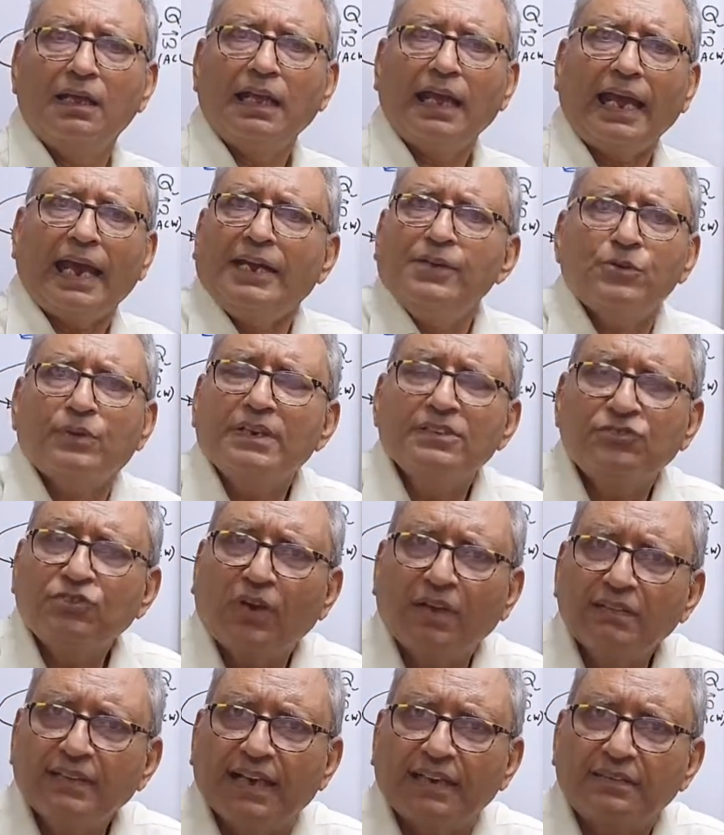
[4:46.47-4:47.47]
and you can
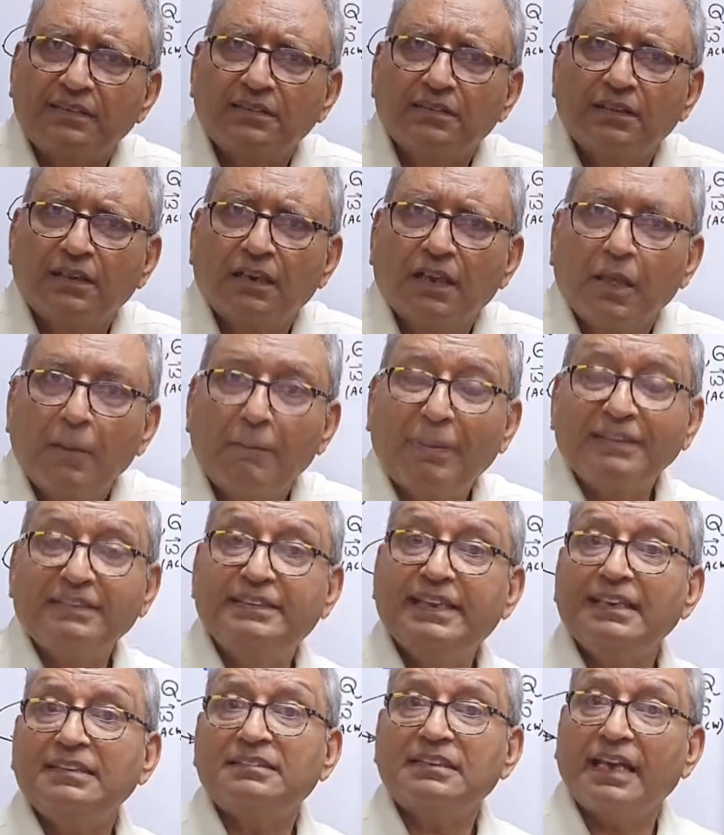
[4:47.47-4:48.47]
solve that. But
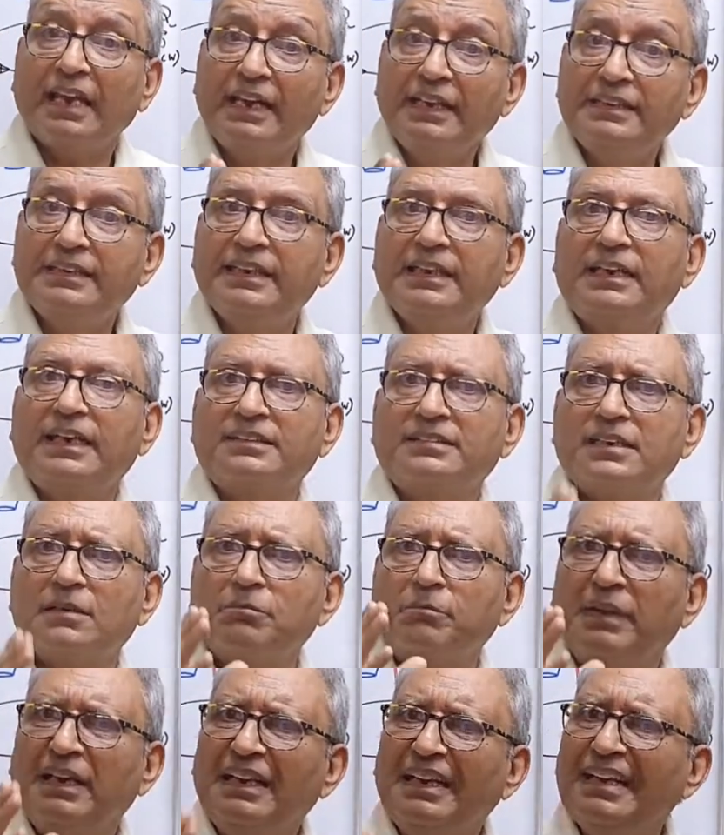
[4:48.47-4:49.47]
this integration,
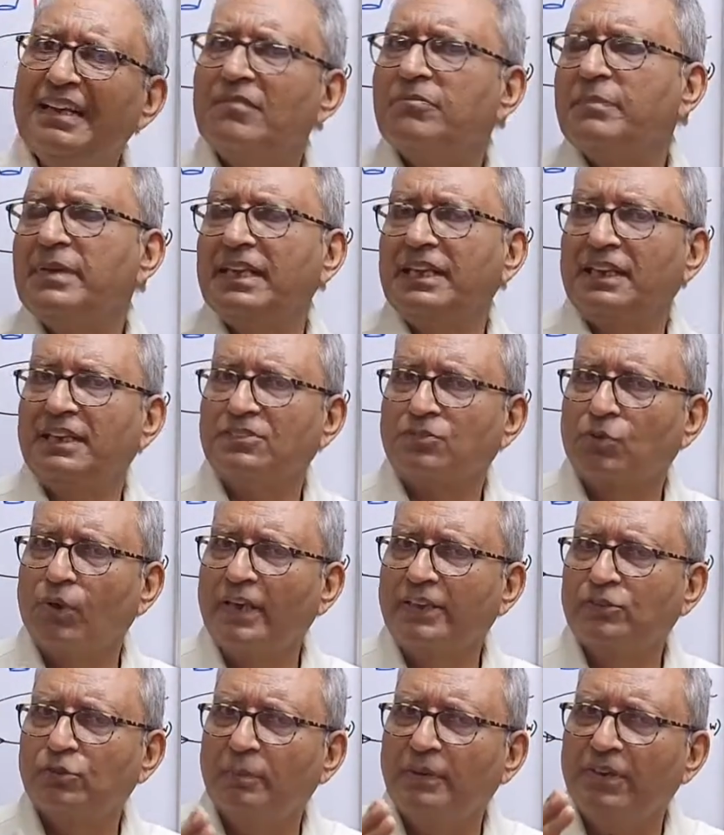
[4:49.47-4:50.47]
believe me, is
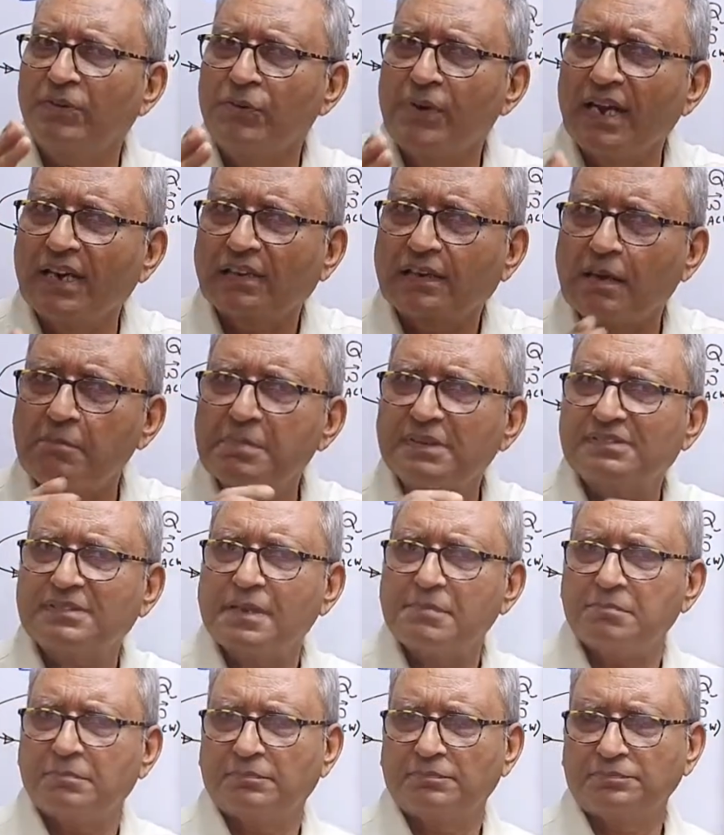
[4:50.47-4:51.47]
going to be real
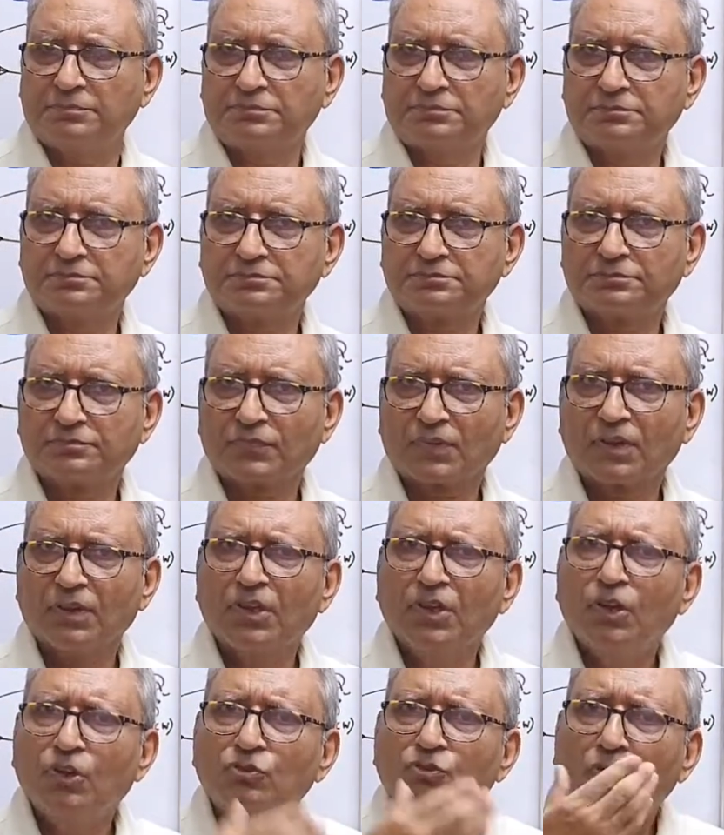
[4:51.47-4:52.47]
cumbersome.
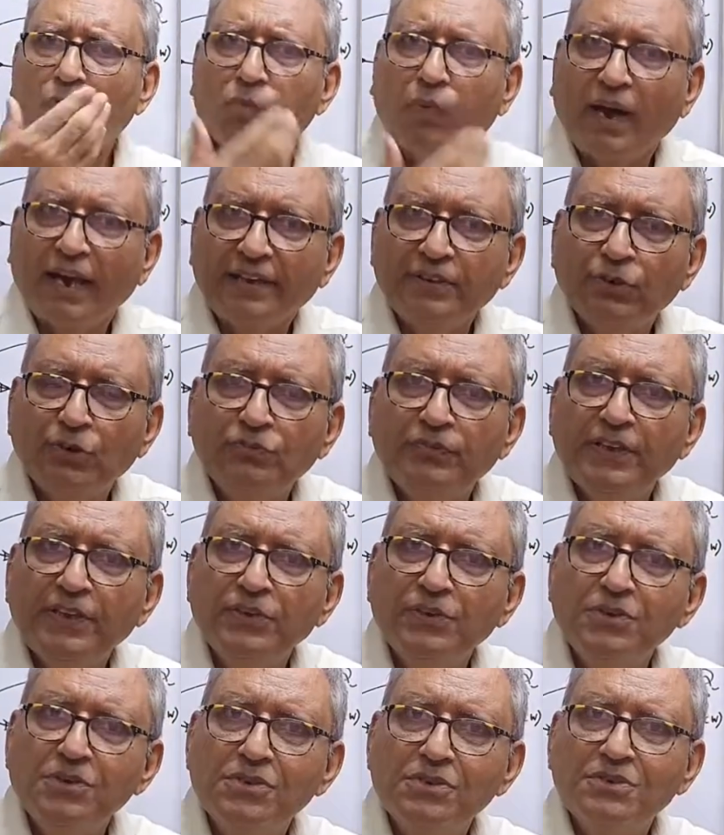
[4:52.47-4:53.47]
So why don't we
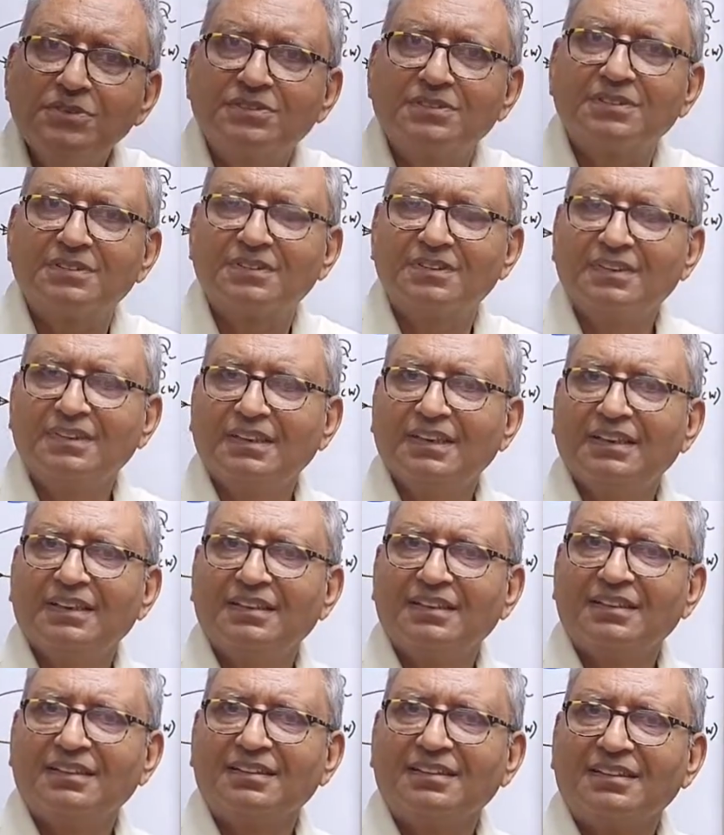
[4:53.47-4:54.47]
use
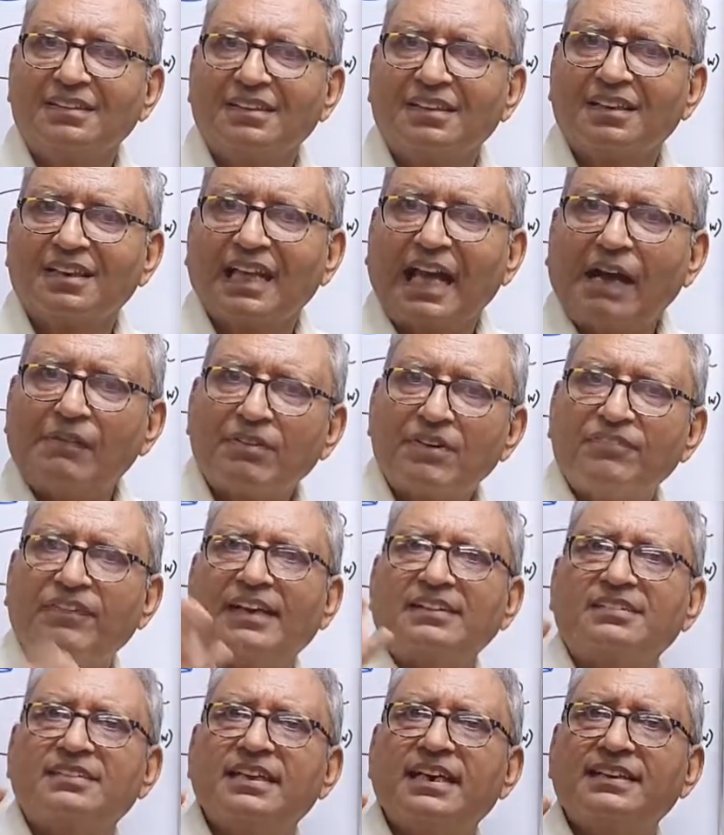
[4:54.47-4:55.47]
our
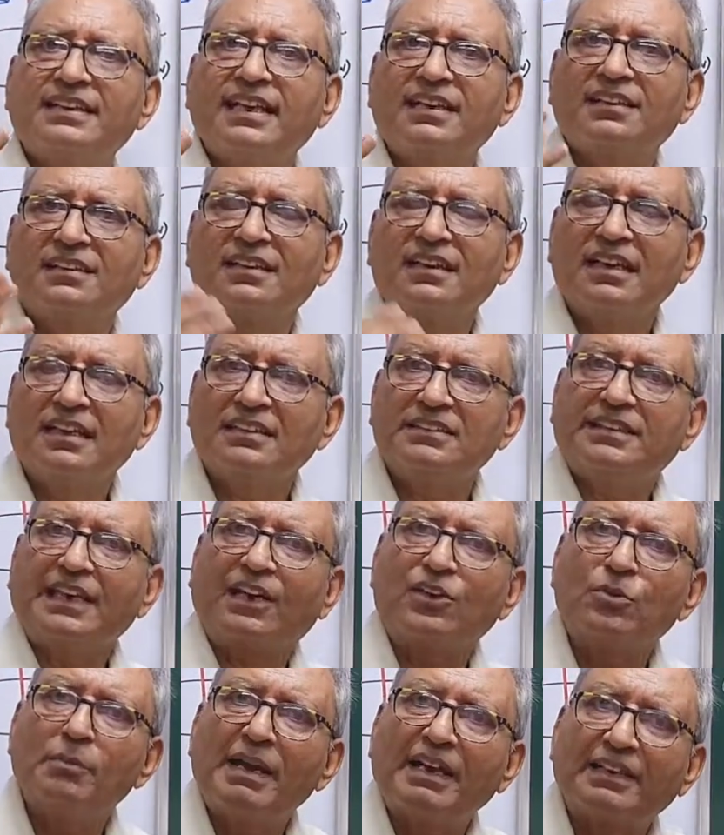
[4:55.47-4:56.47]
fascinating
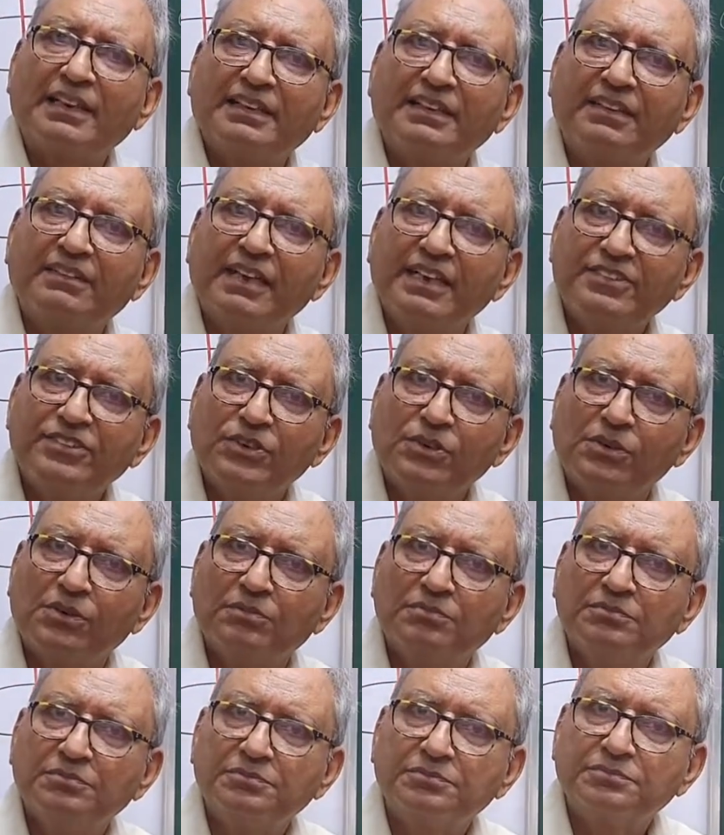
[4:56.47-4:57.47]
gyromagnetic ratio?
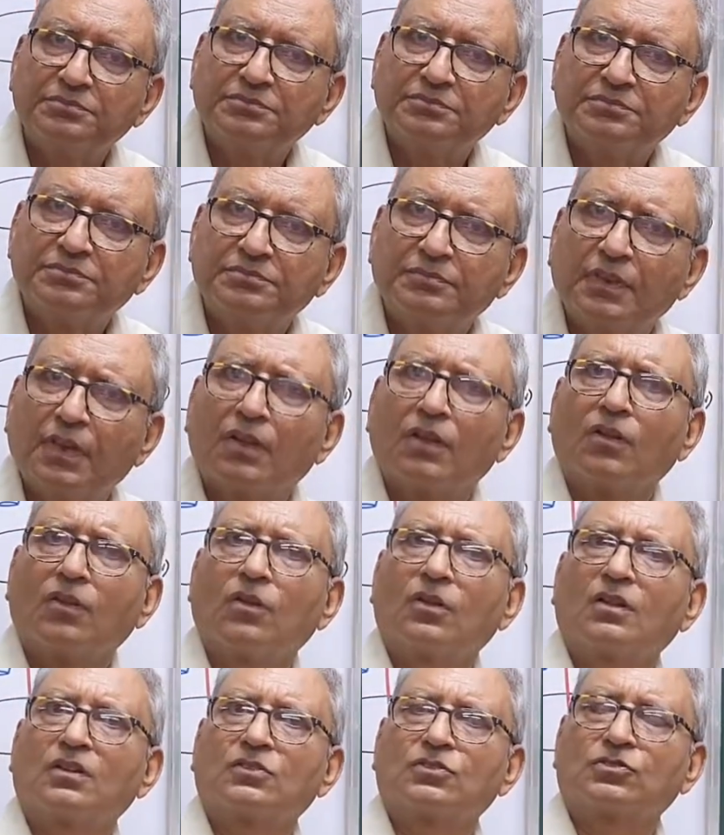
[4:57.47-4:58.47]

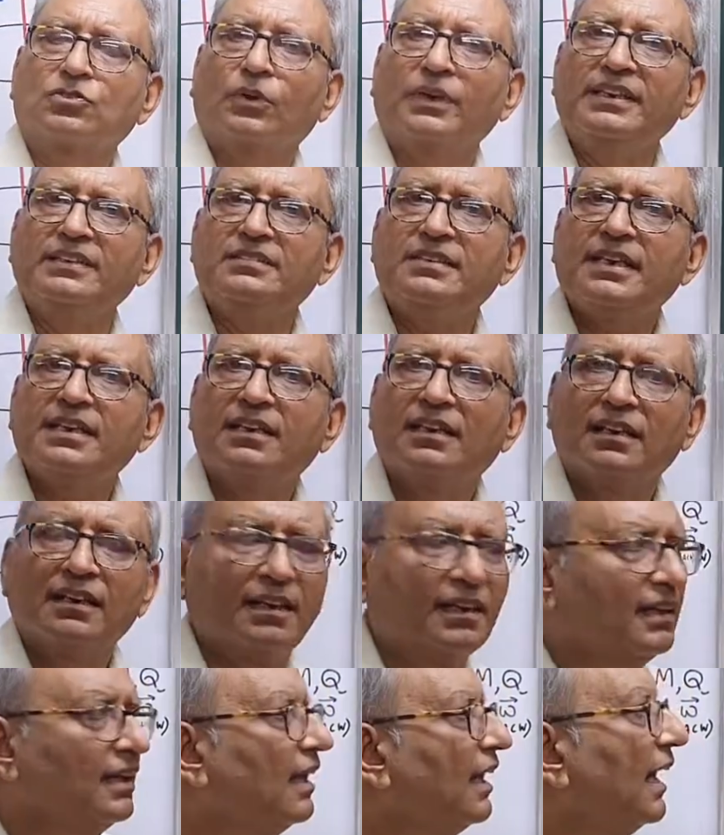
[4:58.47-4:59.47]
So easy.
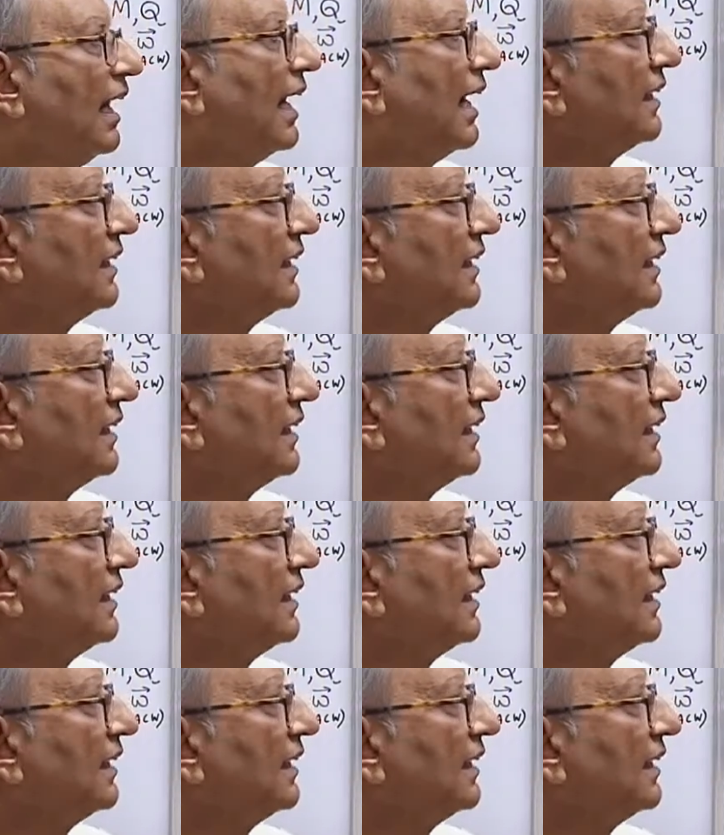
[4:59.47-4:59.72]
I